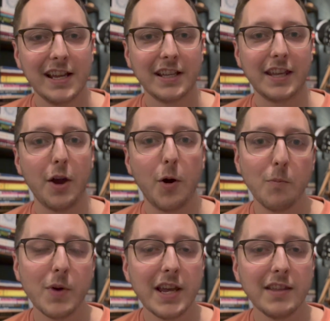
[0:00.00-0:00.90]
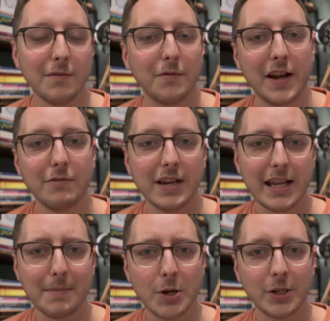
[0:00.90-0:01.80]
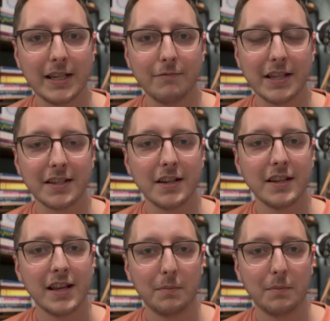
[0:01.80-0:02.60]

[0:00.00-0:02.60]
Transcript: get on with and find really emotionally resonant.